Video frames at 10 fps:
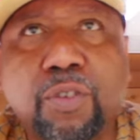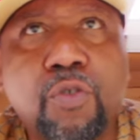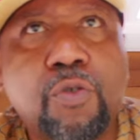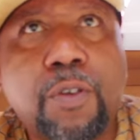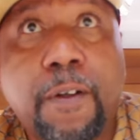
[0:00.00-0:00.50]

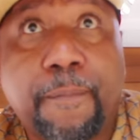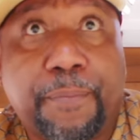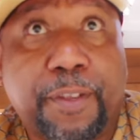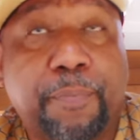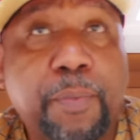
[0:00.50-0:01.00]
through
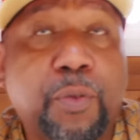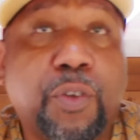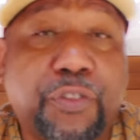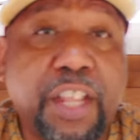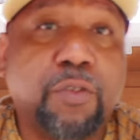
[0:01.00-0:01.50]
the people you
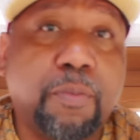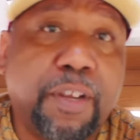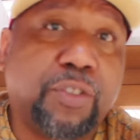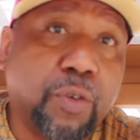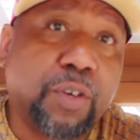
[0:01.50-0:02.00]
would think would
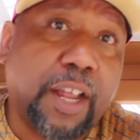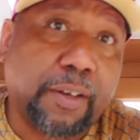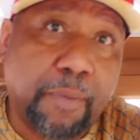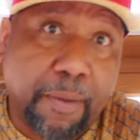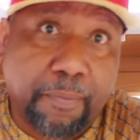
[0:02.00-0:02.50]
be through,
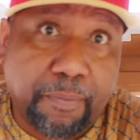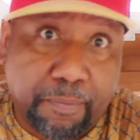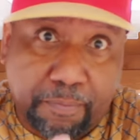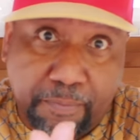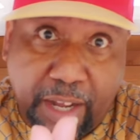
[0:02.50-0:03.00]
like
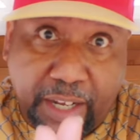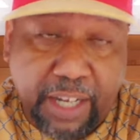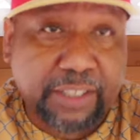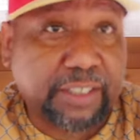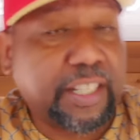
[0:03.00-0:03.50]
my
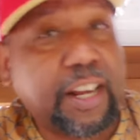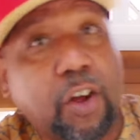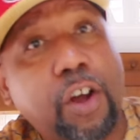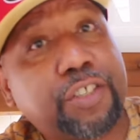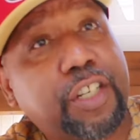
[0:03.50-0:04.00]
cousins that
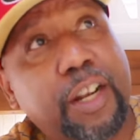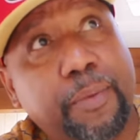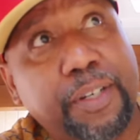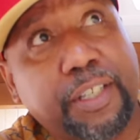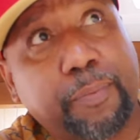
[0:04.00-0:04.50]
are
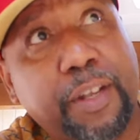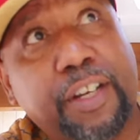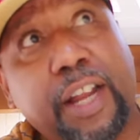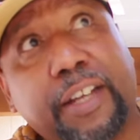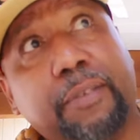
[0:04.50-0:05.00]
celebrities that have been
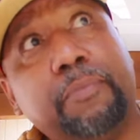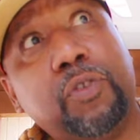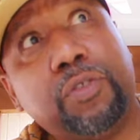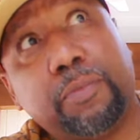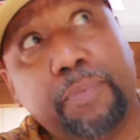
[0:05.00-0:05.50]
in like the
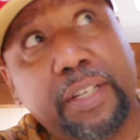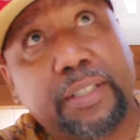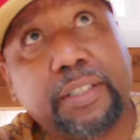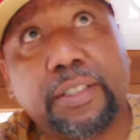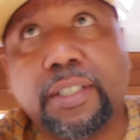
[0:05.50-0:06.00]
music
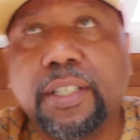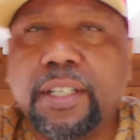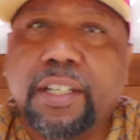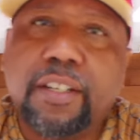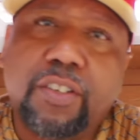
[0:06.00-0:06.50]
business.
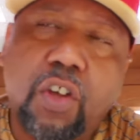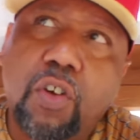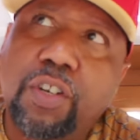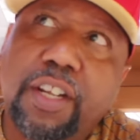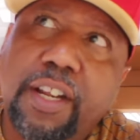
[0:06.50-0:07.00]

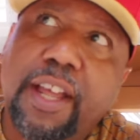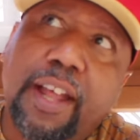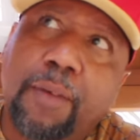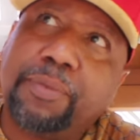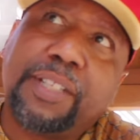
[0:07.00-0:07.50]
No, look at
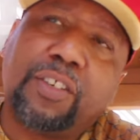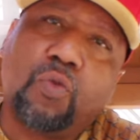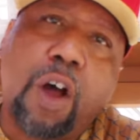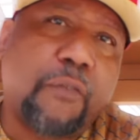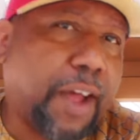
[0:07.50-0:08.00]
that. I'm just at the
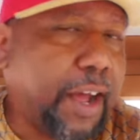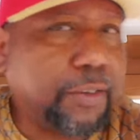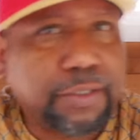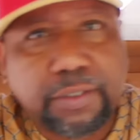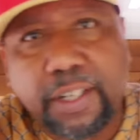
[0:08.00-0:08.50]
Waffle
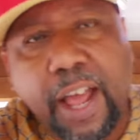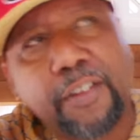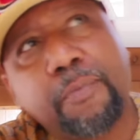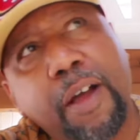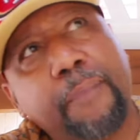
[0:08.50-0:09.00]
House
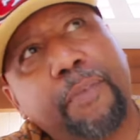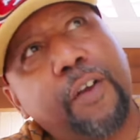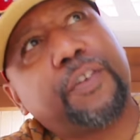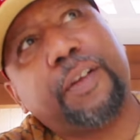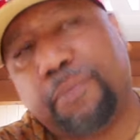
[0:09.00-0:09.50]
after my
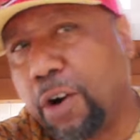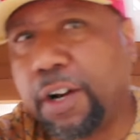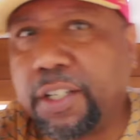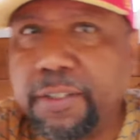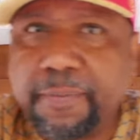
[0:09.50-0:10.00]
birthday
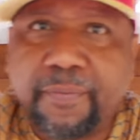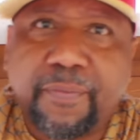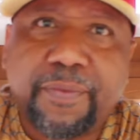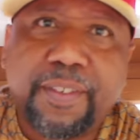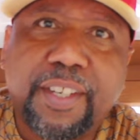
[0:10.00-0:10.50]
party
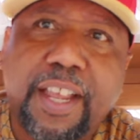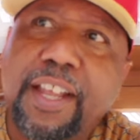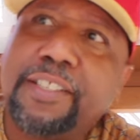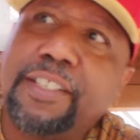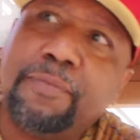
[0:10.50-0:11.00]

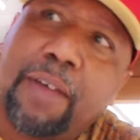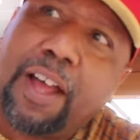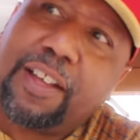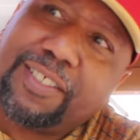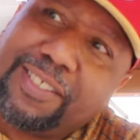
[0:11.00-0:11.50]
and see my